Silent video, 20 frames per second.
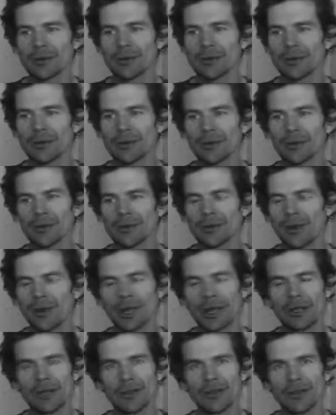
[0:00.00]
or a
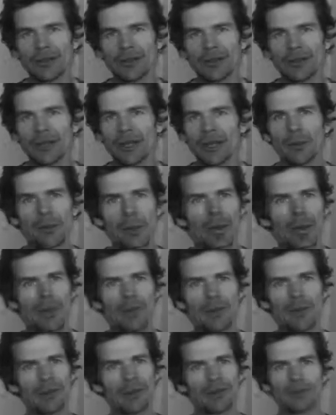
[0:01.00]
cyclist is get a
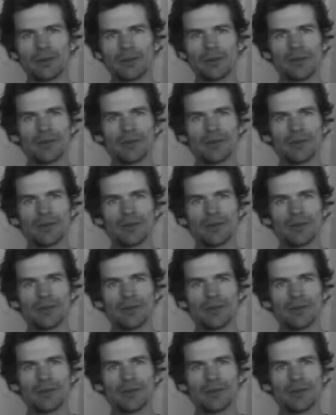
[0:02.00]
power meter.